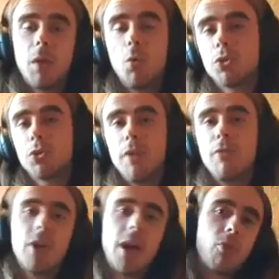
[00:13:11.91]
more so
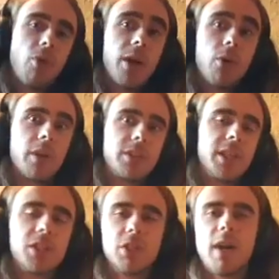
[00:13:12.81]
for an upgrade or an
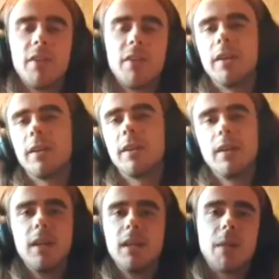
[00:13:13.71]
extension rather than
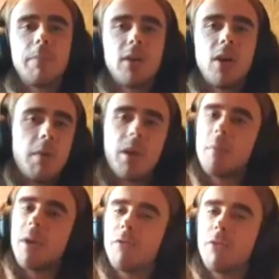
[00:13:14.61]
something like
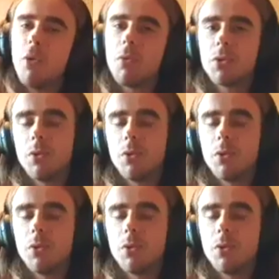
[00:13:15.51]
Marapia Forks.